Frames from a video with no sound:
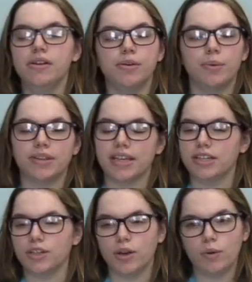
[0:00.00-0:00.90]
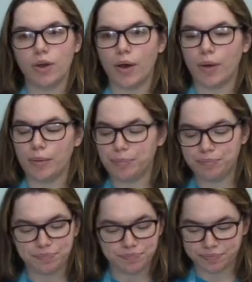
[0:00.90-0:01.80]
within your own home,
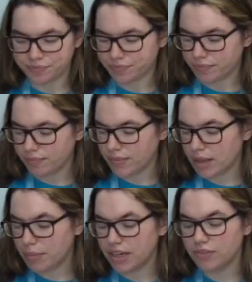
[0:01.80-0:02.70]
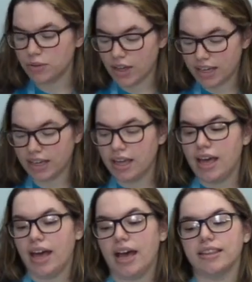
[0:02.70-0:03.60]
but if you'd like,
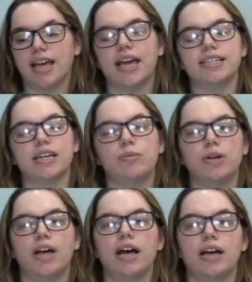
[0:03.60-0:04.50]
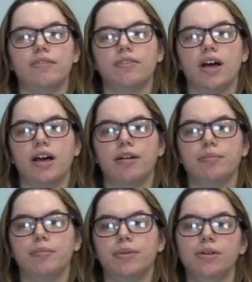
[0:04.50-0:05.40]
at the end I will have a
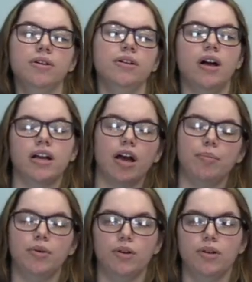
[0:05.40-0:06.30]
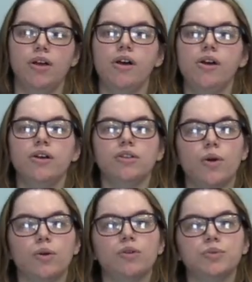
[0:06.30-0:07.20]
couple
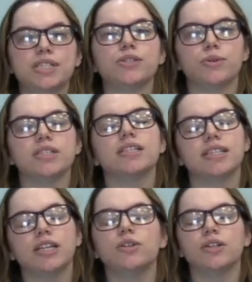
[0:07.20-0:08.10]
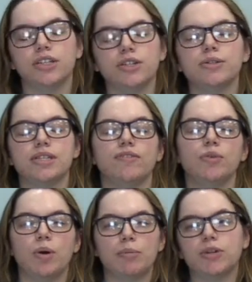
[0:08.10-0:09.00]
local resources that you can use if you
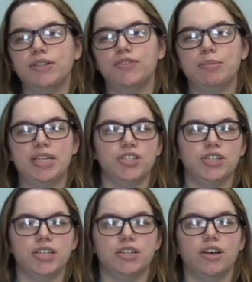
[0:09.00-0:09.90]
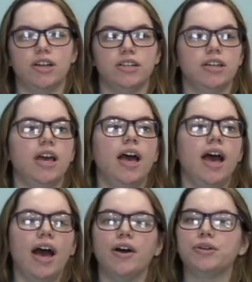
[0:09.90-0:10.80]
want more information on
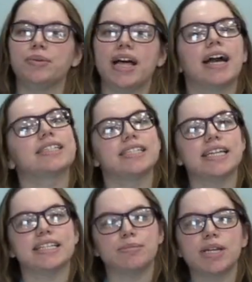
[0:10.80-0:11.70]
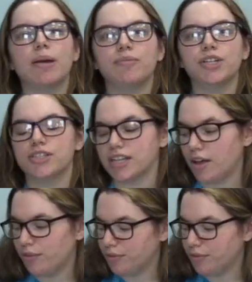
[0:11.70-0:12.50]
how to relax and take some time for yourself.